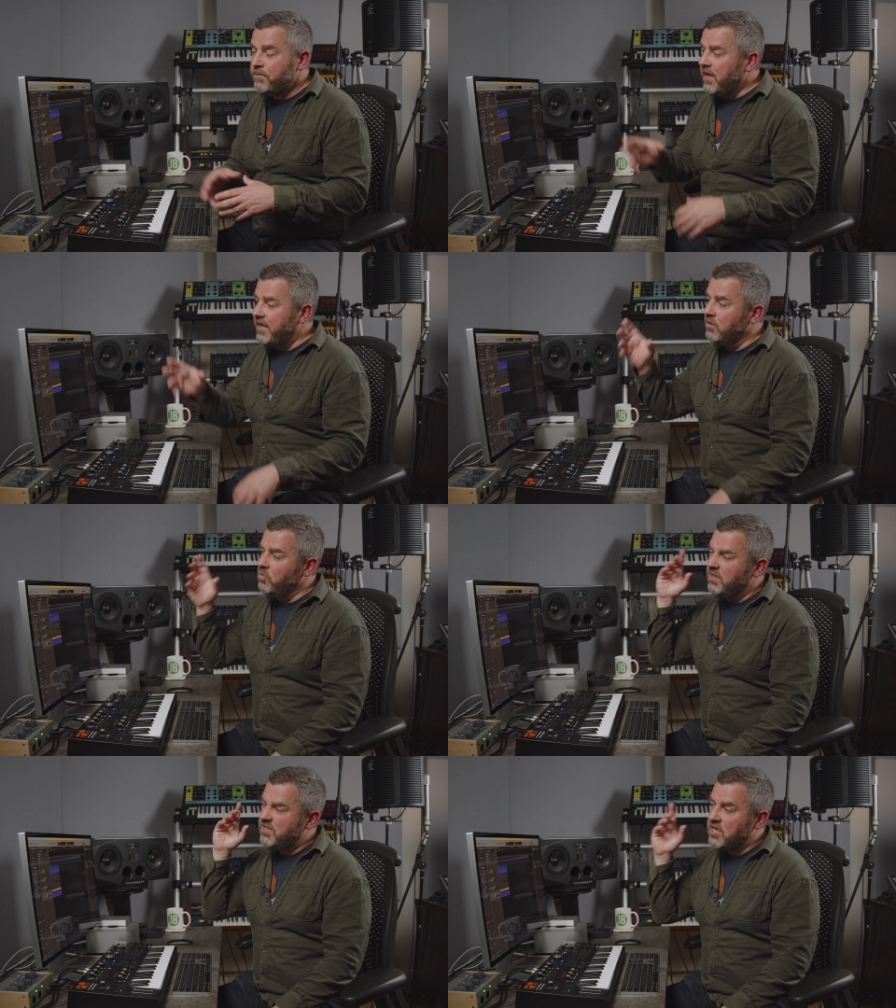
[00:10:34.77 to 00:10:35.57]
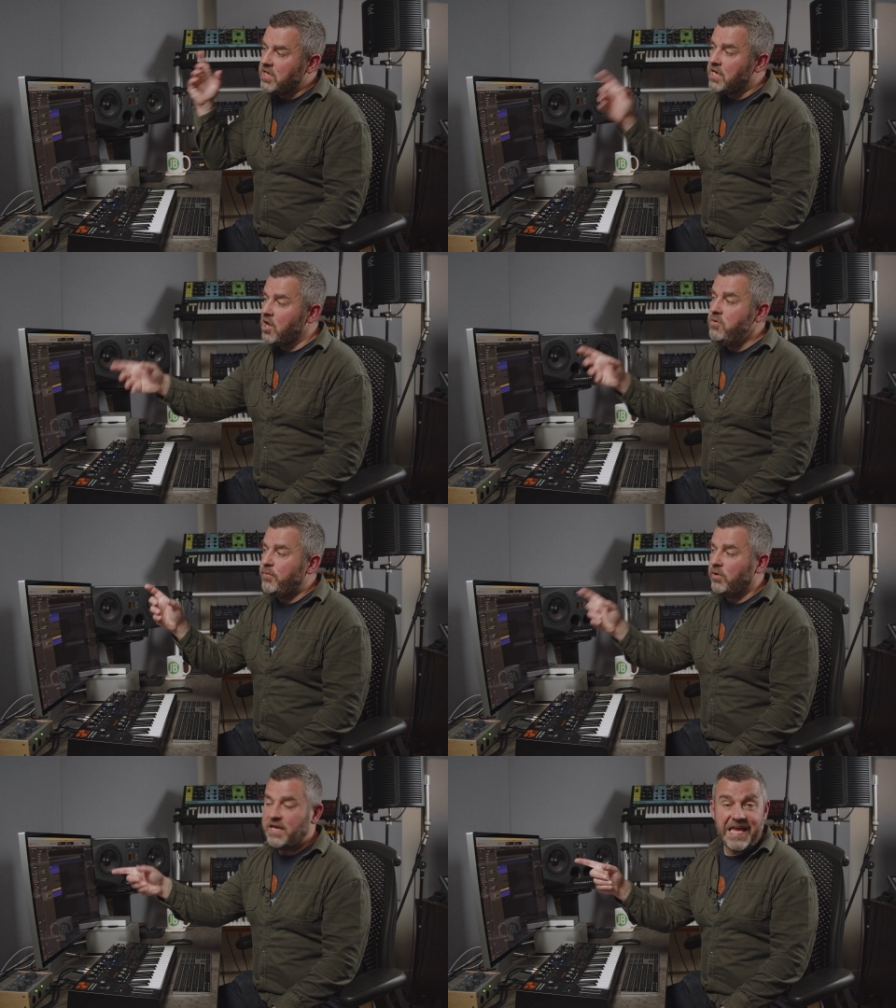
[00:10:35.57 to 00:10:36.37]
In other words, the
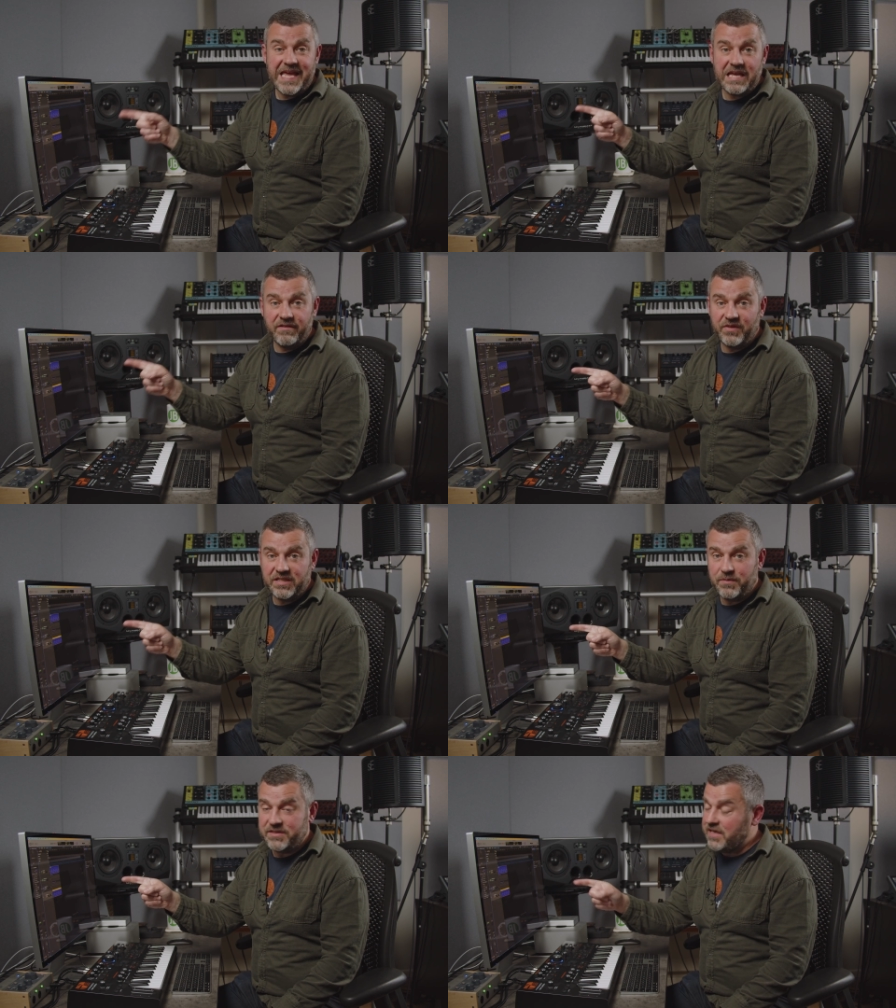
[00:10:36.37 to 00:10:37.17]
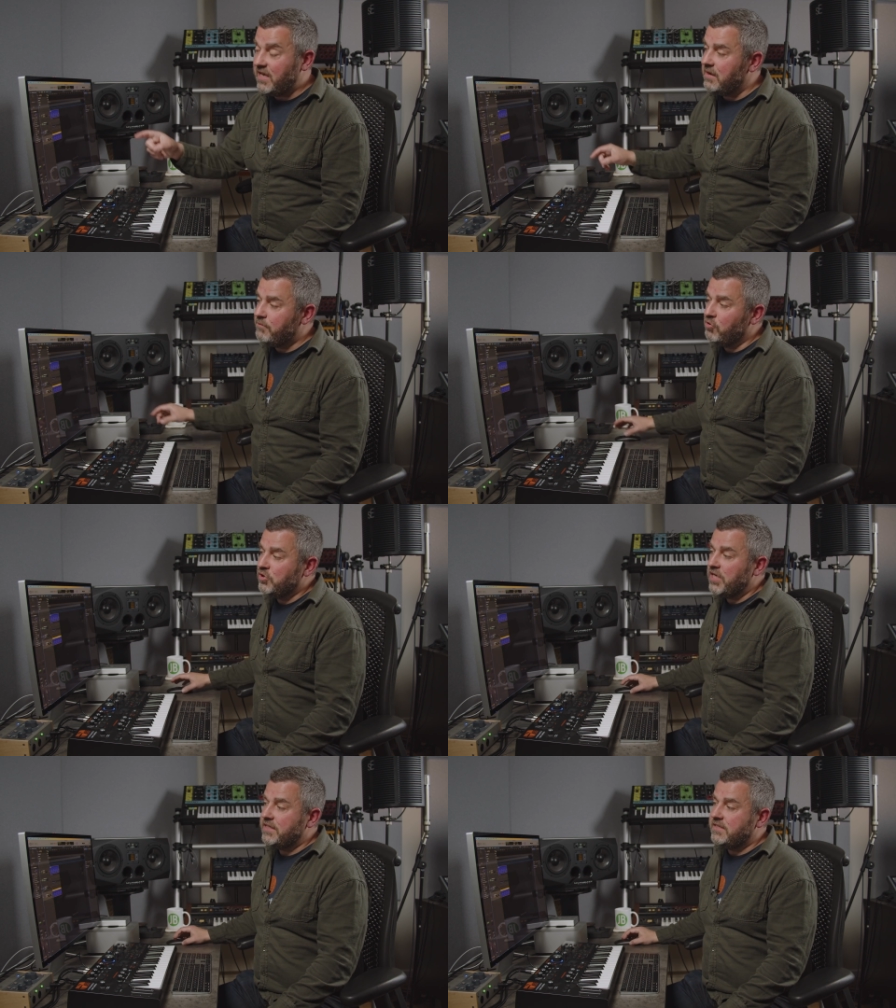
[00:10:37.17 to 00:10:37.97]
global key of this particular
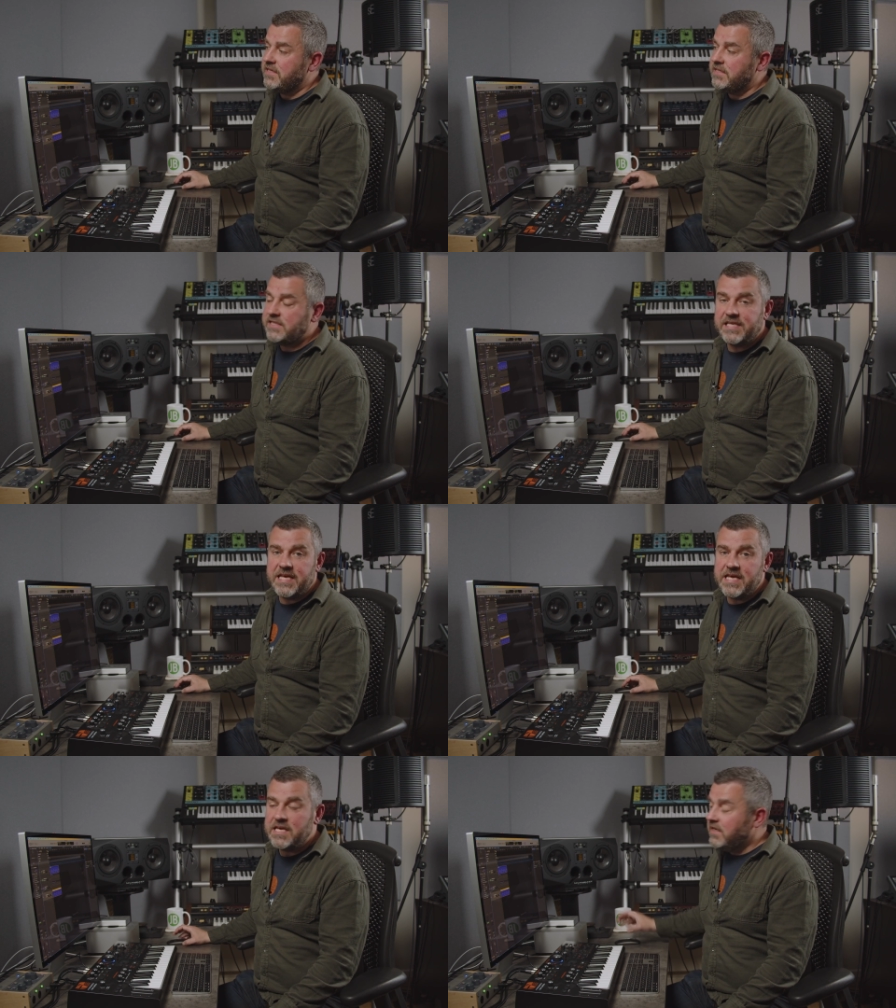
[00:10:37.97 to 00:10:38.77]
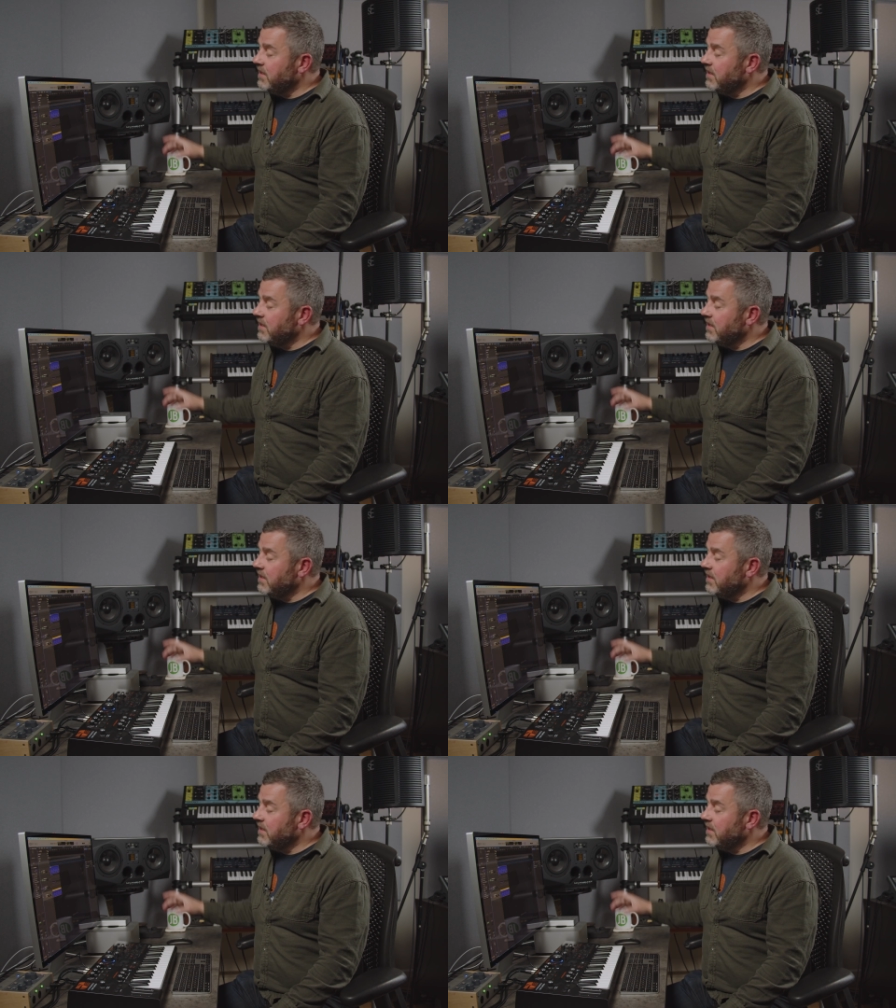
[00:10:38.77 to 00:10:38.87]
project is in C.